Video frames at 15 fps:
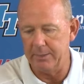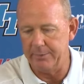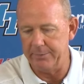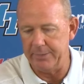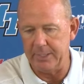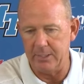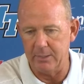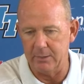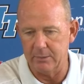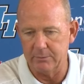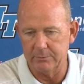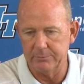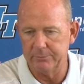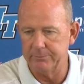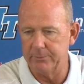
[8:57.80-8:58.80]
their
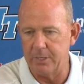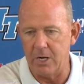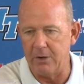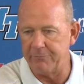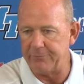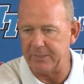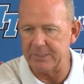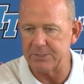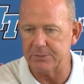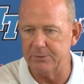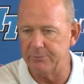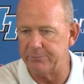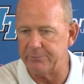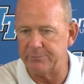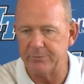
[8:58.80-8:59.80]

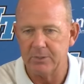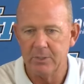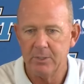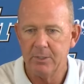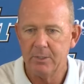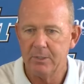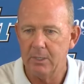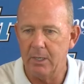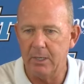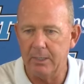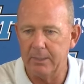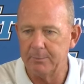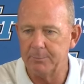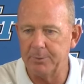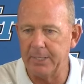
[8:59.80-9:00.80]
offensive
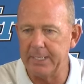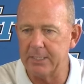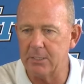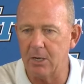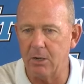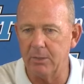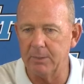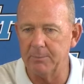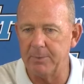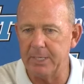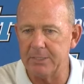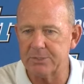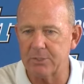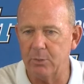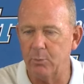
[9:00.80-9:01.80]
play calling
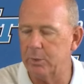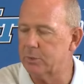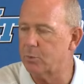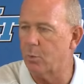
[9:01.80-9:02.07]
based on what